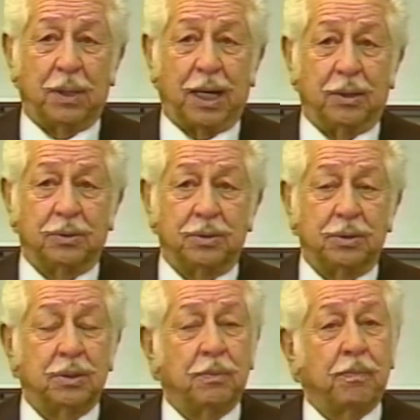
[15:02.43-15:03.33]

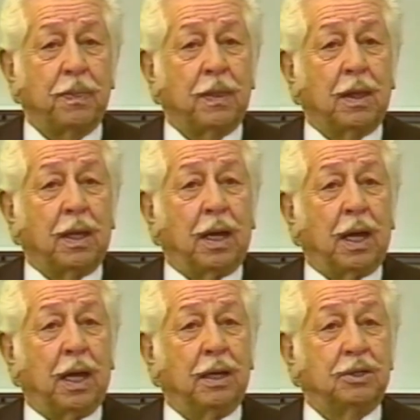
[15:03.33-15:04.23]
pounds,
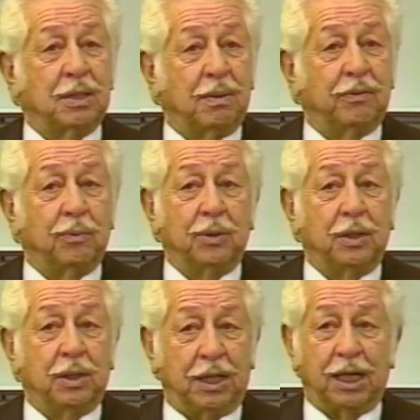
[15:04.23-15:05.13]
and some of them
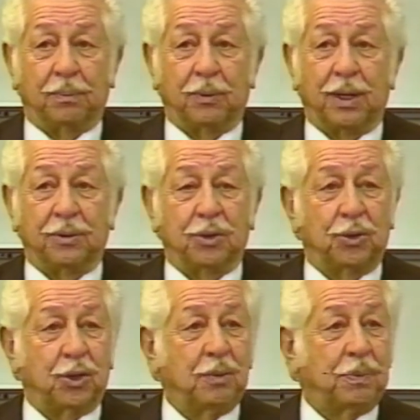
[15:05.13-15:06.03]
would get up around the
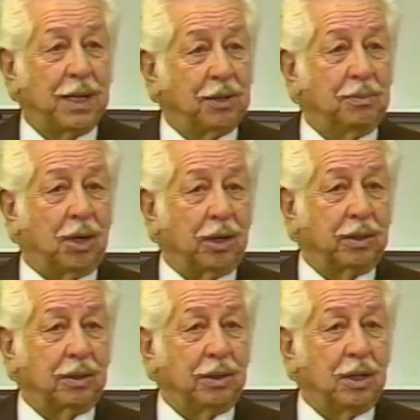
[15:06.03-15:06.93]
30-pound mark.
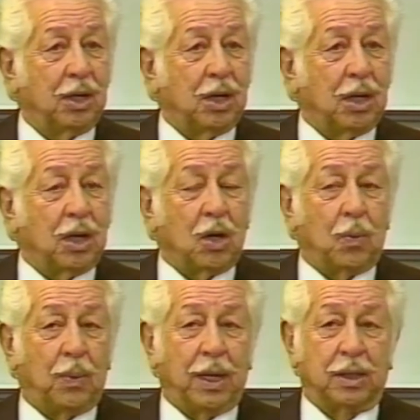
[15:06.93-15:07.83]

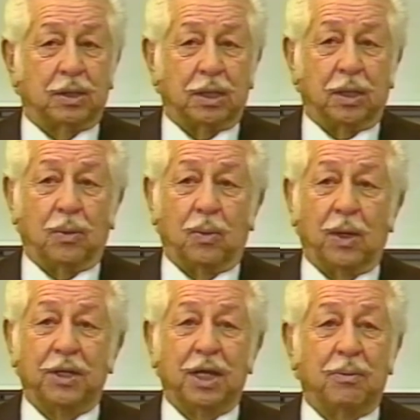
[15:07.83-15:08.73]
But uh,
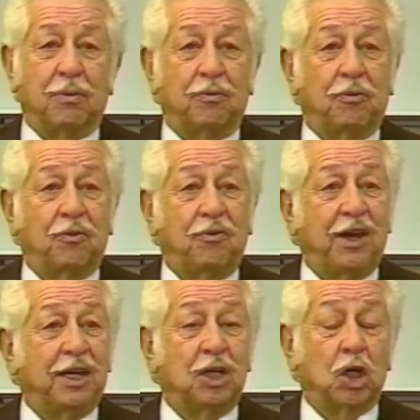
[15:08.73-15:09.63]
when they were
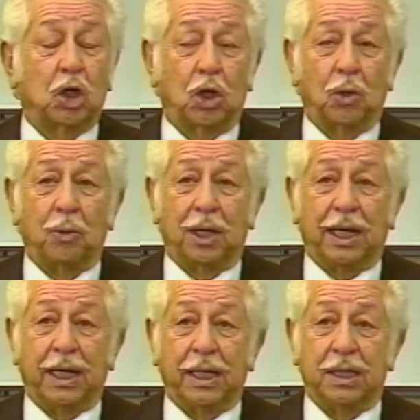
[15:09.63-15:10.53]
fed
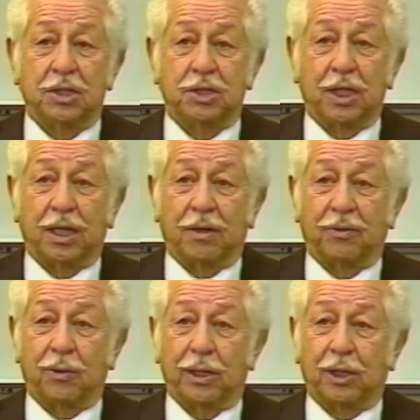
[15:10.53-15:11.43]
chlorella instead of
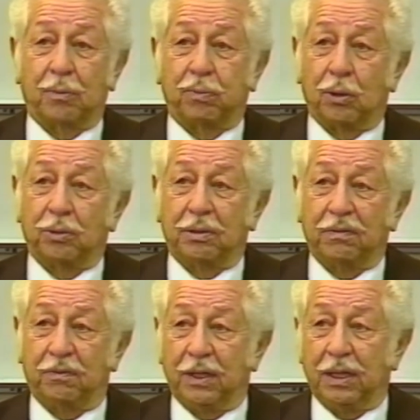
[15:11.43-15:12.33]
the regular poultry
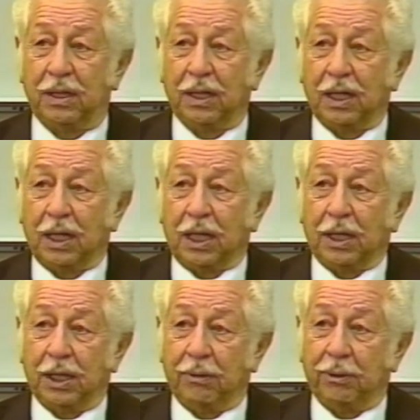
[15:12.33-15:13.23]
feed,
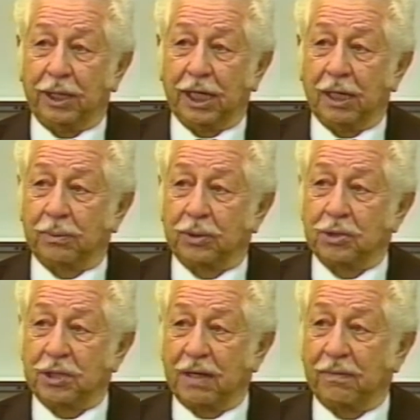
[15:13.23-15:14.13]
they would get up to
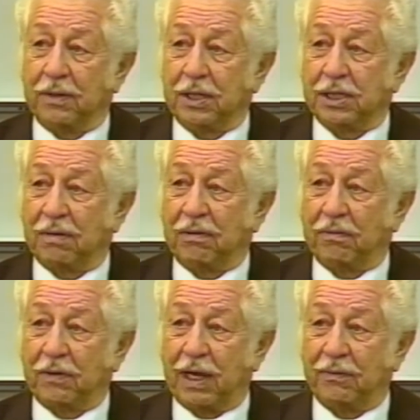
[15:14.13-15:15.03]
70,
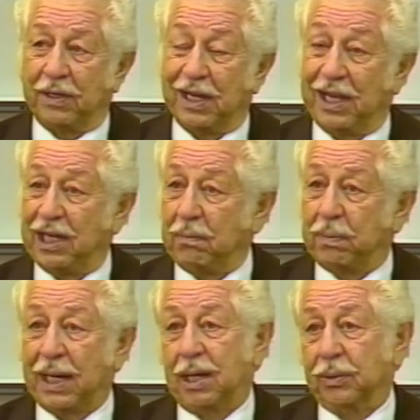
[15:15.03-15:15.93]
75, and 80
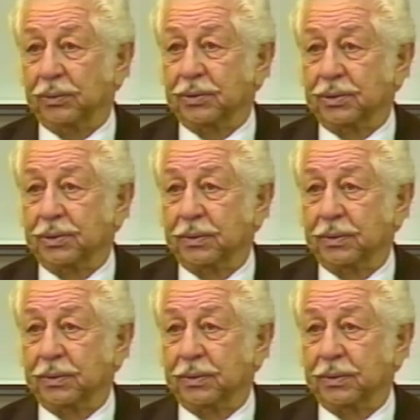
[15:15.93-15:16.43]
pounds.